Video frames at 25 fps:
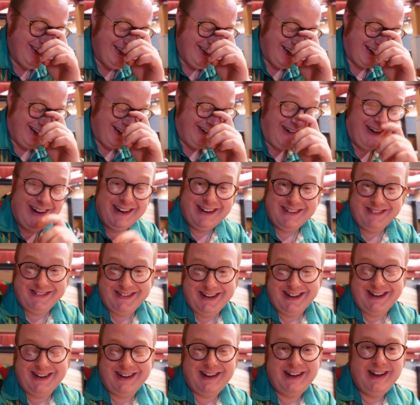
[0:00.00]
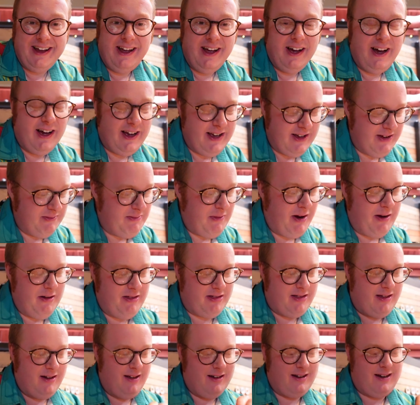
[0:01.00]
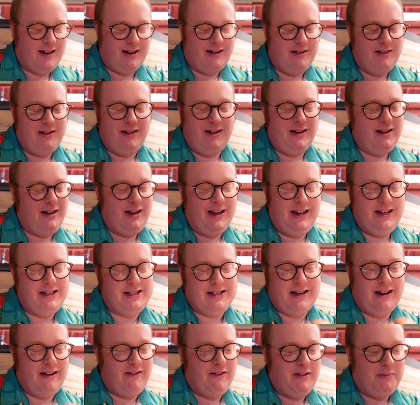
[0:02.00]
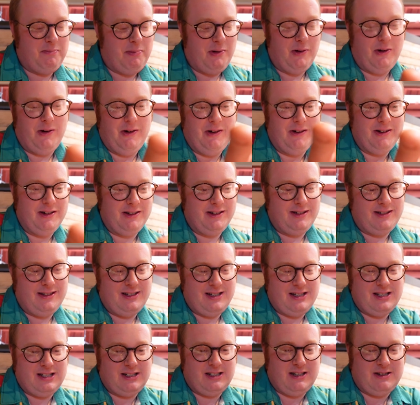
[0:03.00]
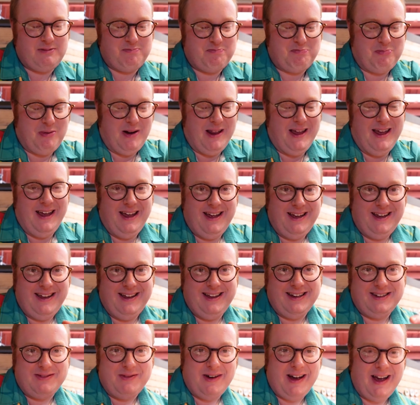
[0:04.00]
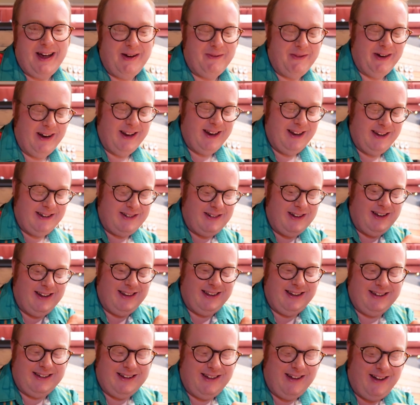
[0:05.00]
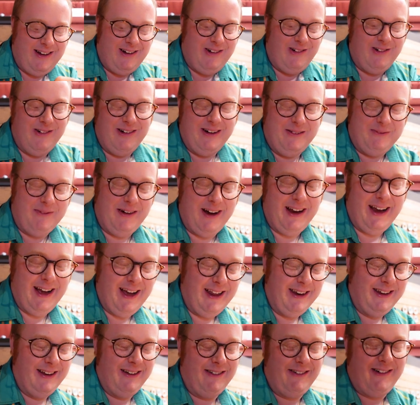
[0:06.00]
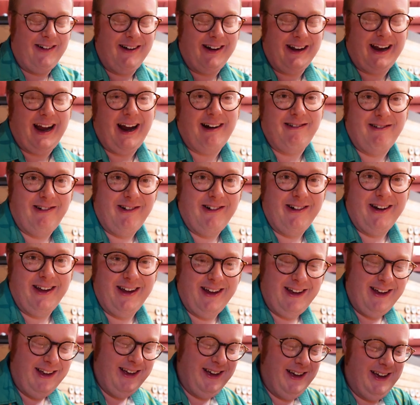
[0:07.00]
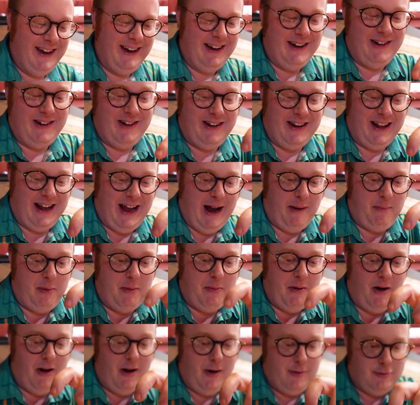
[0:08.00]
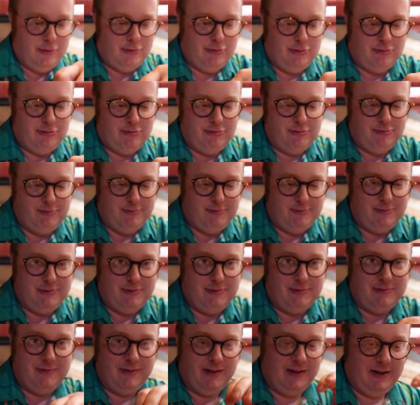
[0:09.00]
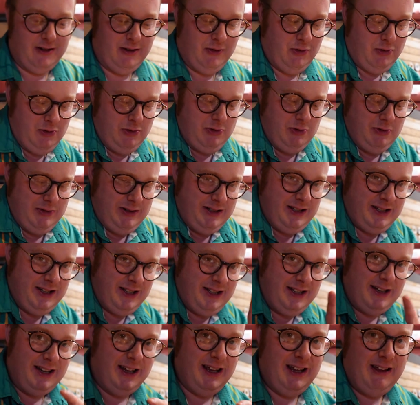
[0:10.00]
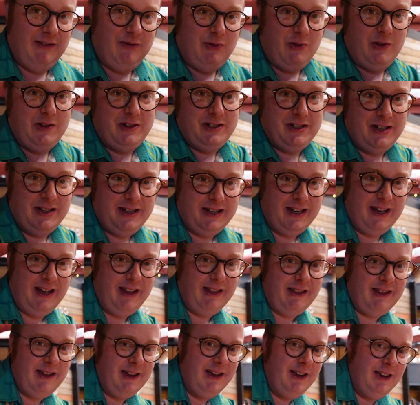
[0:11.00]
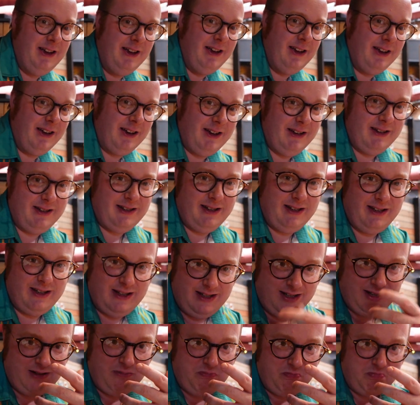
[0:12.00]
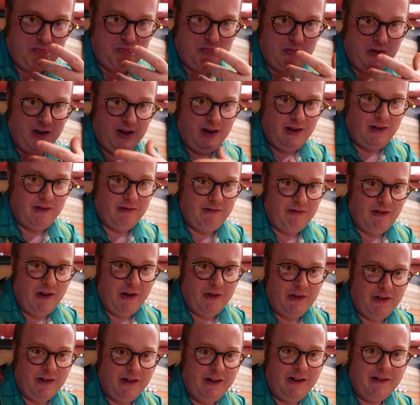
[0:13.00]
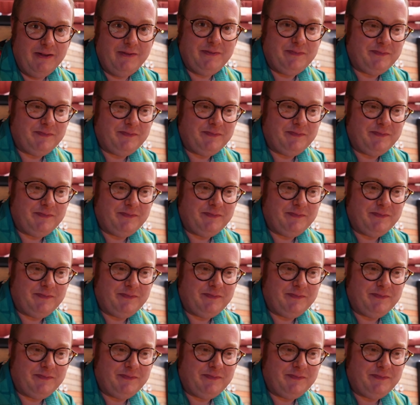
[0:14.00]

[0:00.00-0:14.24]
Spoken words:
Which I kind of did. Each glove I put on just split as my hand went in. So I had this like hole in my hand. I've got a carrot on it. I've got a capybara. Watch the teeth. Because this is a big old rodent.